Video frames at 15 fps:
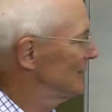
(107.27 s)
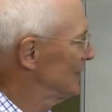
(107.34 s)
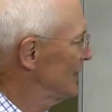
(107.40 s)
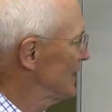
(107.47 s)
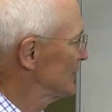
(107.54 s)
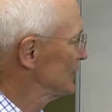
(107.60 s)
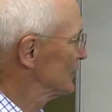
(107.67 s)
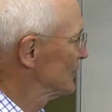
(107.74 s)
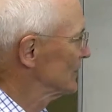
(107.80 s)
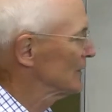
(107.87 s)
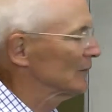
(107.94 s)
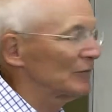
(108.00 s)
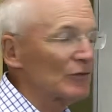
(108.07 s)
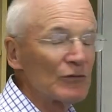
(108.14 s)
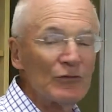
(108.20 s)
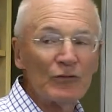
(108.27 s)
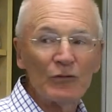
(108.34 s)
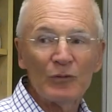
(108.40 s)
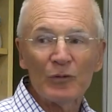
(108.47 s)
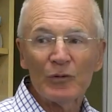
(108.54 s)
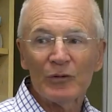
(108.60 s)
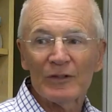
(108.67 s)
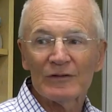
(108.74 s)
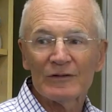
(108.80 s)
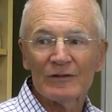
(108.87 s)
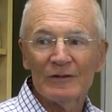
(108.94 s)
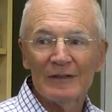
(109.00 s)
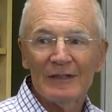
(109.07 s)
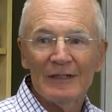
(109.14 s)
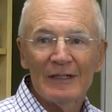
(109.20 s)
the TAs are going to give you a few
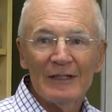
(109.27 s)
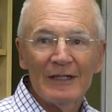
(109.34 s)
points.